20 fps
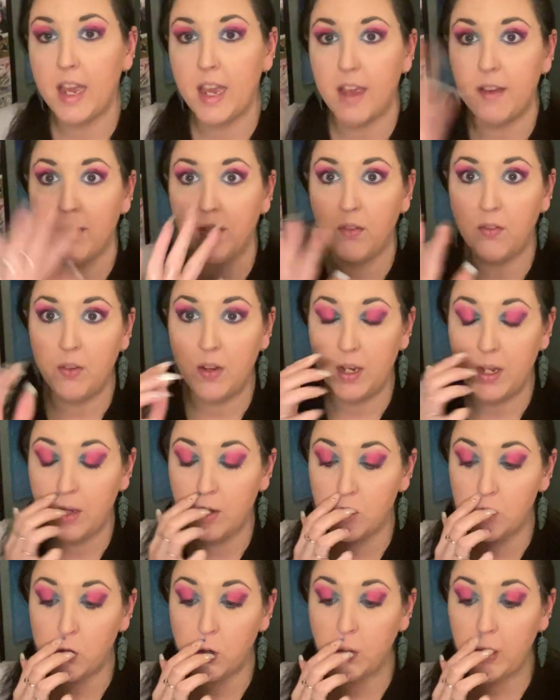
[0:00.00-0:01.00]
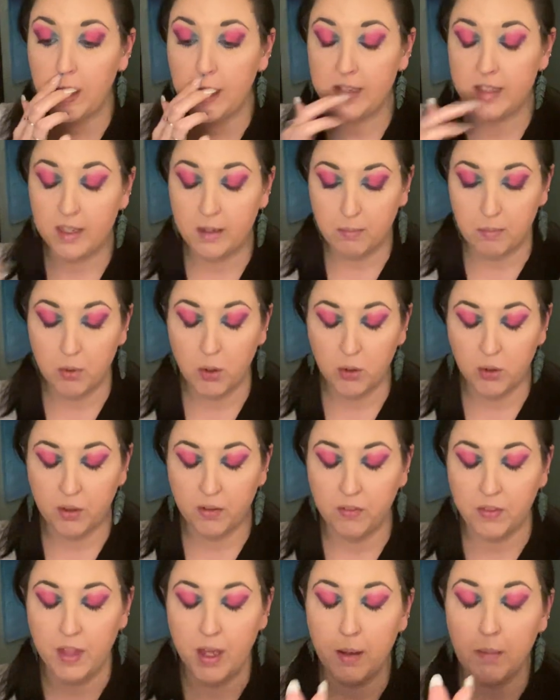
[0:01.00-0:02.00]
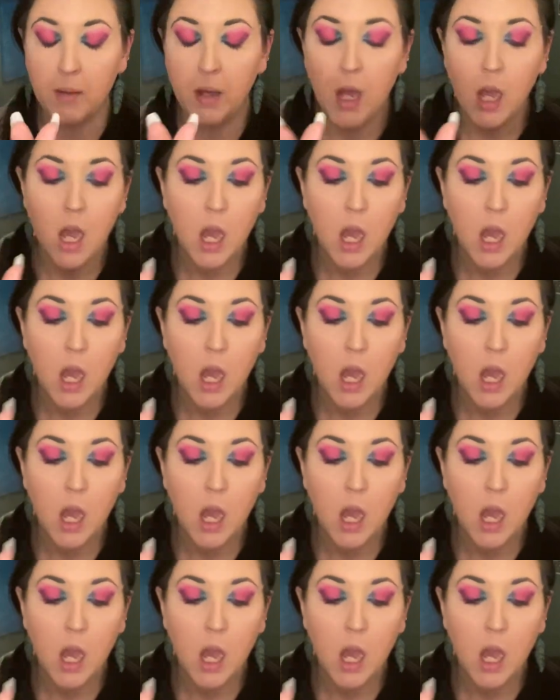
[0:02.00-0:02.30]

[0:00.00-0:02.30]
I have a video showcasing both of them.